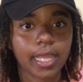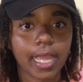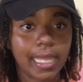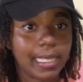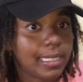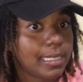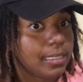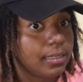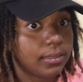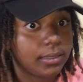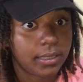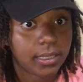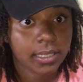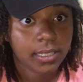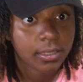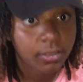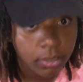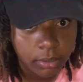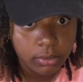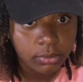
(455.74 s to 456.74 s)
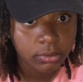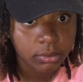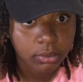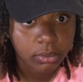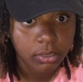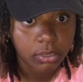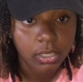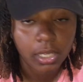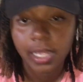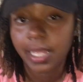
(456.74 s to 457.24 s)
I ain't saying nothing.
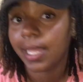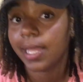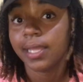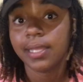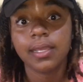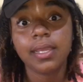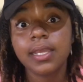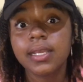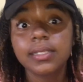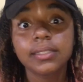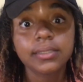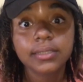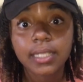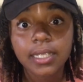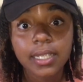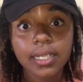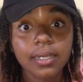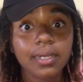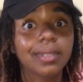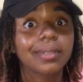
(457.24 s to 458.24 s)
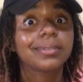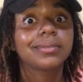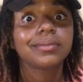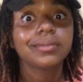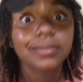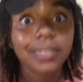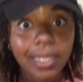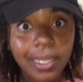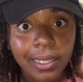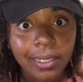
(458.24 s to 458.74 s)
I ain't saying a
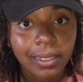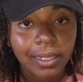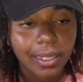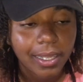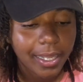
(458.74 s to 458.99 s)
thing.